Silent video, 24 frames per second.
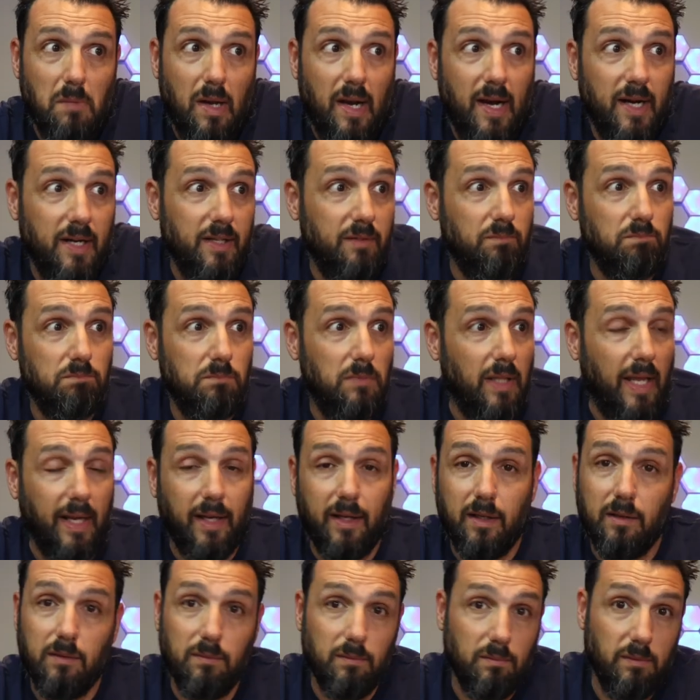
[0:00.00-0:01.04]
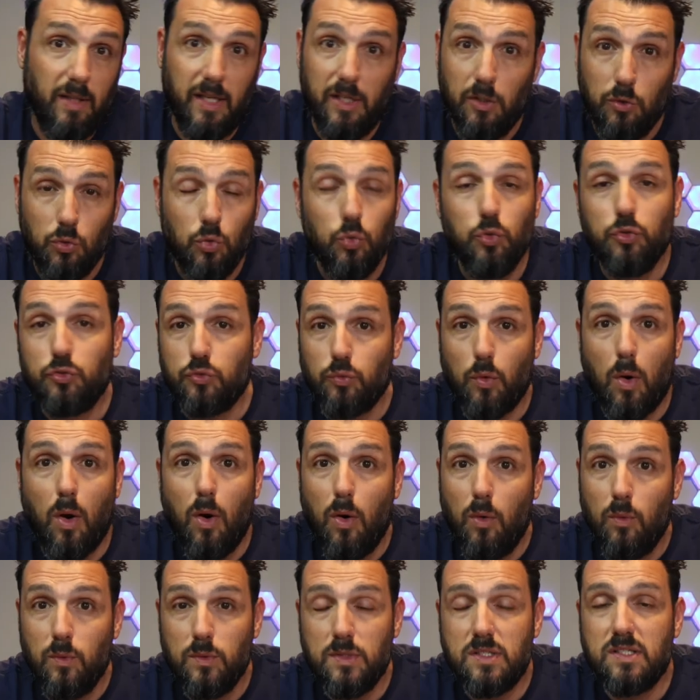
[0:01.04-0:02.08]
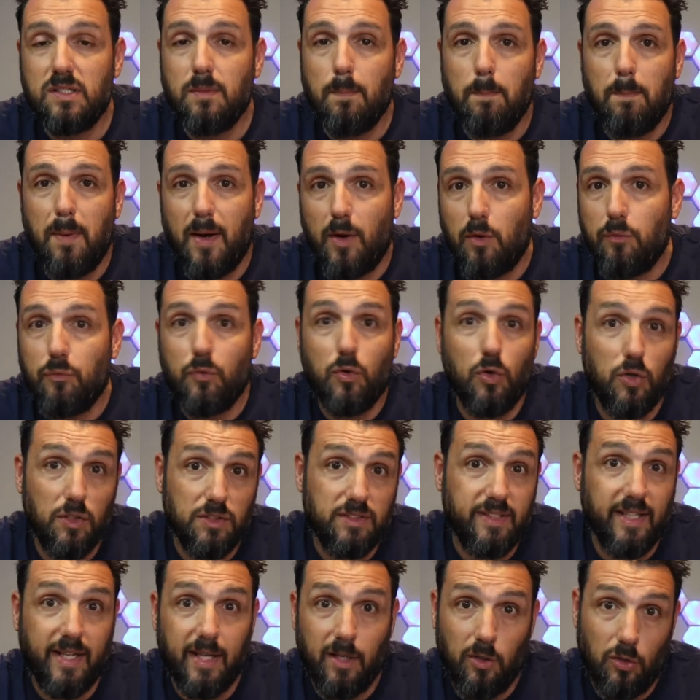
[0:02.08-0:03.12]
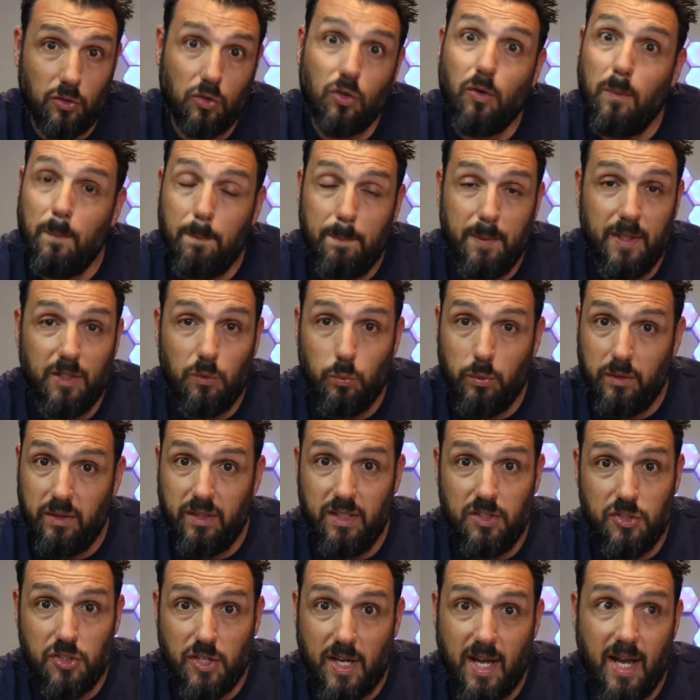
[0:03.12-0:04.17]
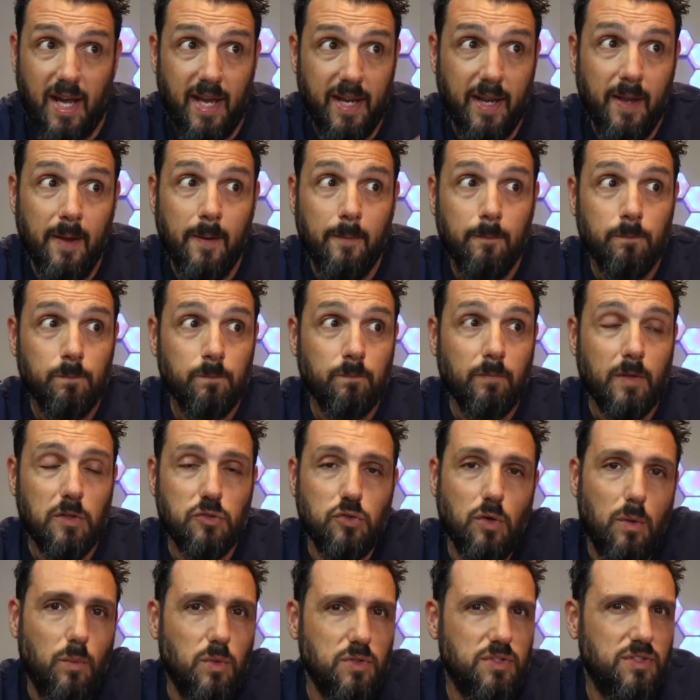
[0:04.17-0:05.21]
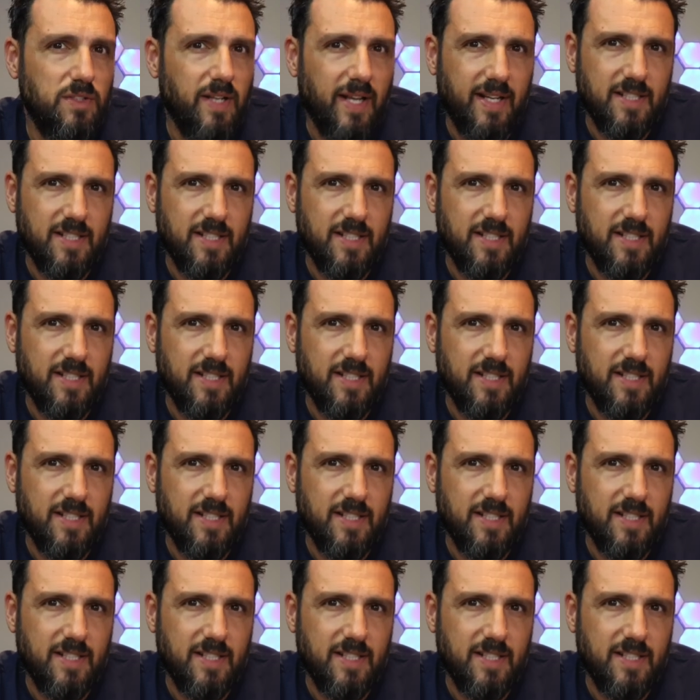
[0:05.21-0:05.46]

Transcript: are like, they do drones, but of course they cannot compete with DJI. So I wasn't